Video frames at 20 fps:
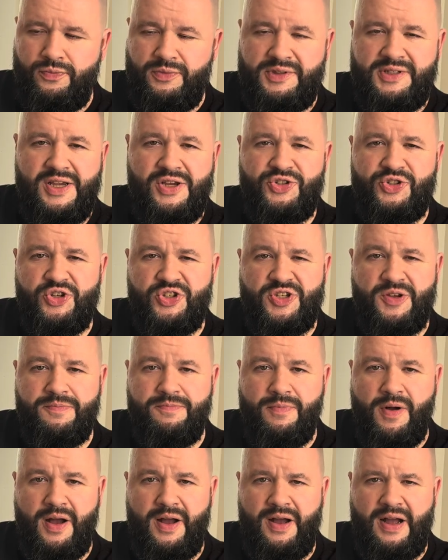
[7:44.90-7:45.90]
Tinges
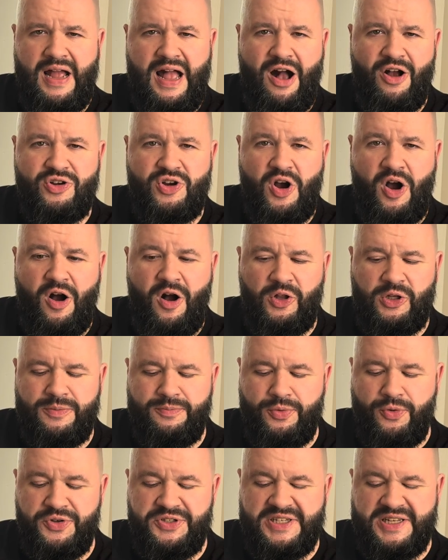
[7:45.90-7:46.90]
of alcohol
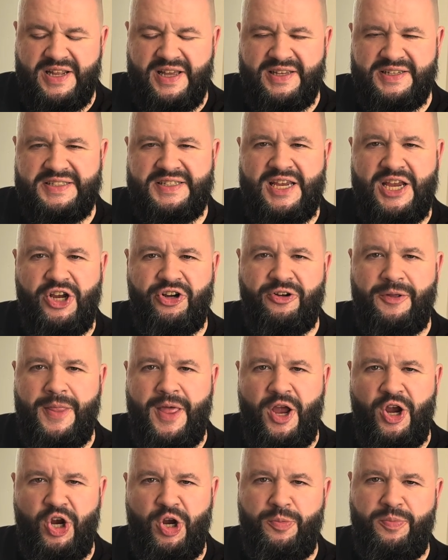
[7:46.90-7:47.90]
and booziness here and
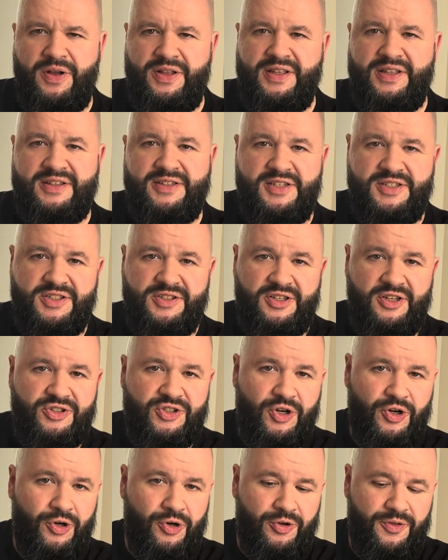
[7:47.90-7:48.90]
there, but it doesn't
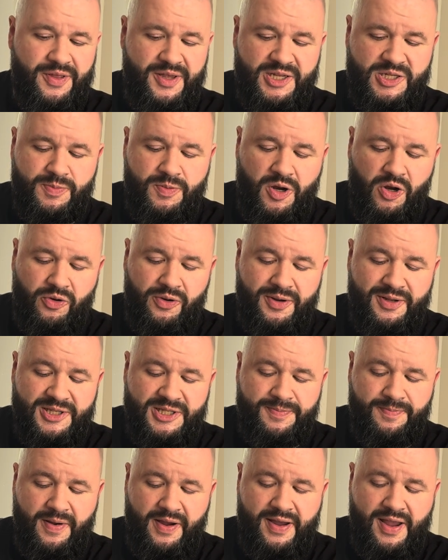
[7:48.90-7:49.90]
deter the
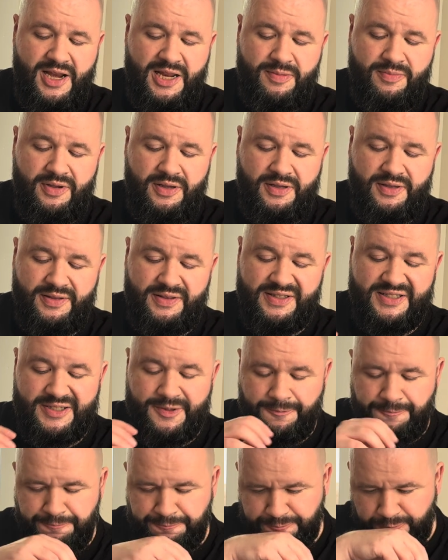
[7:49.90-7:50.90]
experience by any means.
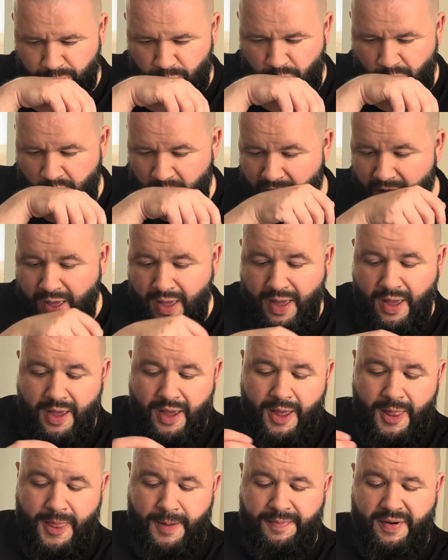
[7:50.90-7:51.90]

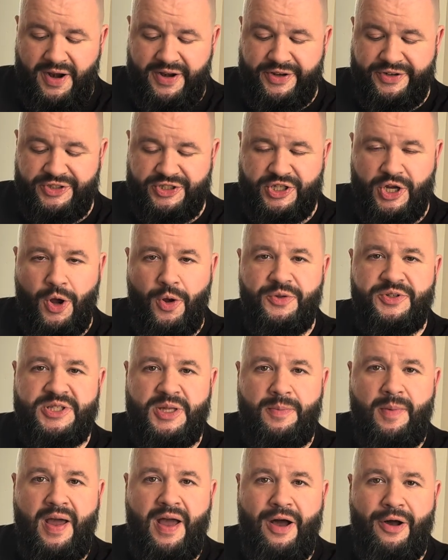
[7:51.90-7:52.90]
The body just coats
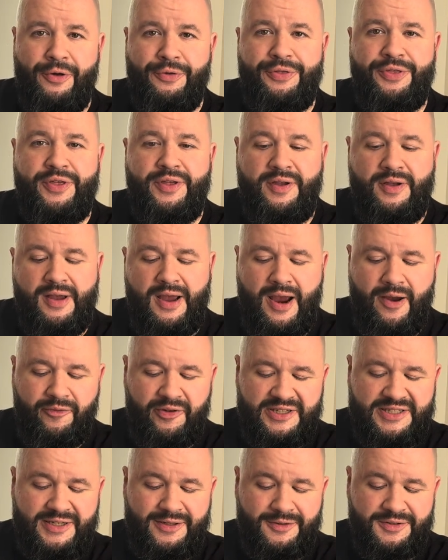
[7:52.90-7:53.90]
the mouth
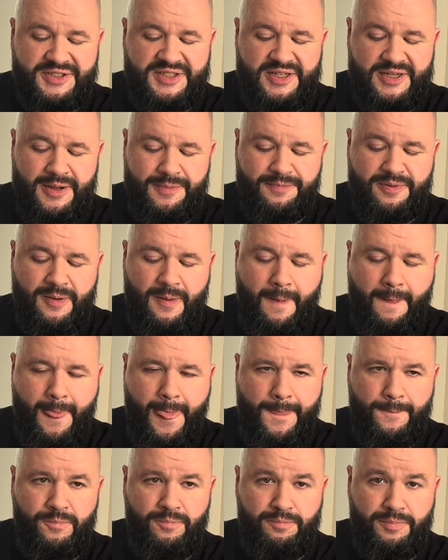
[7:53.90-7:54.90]
every single sip,
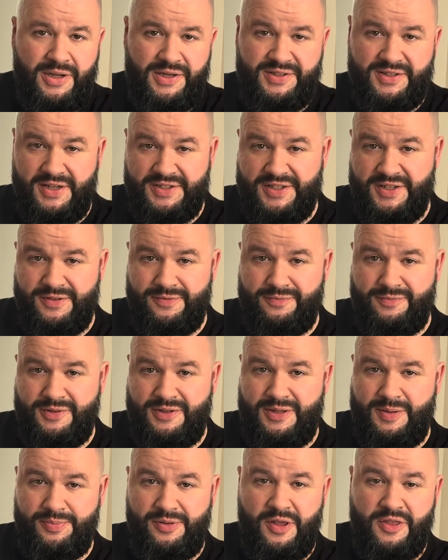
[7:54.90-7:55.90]
but
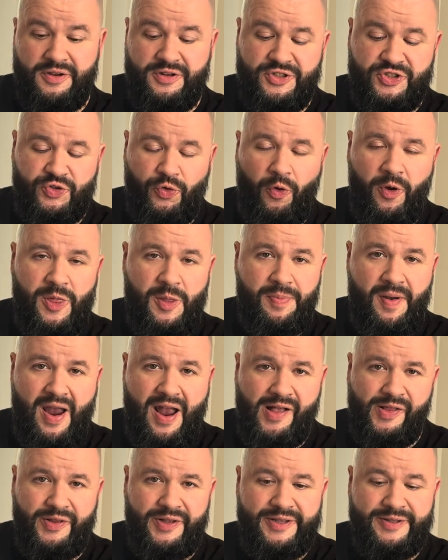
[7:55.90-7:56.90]
doesn't completely destroy the
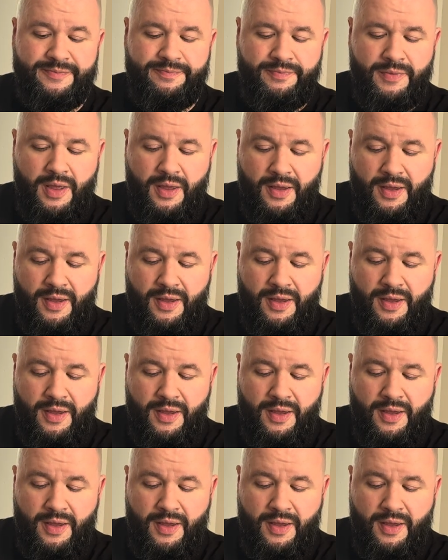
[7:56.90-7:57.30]
palate.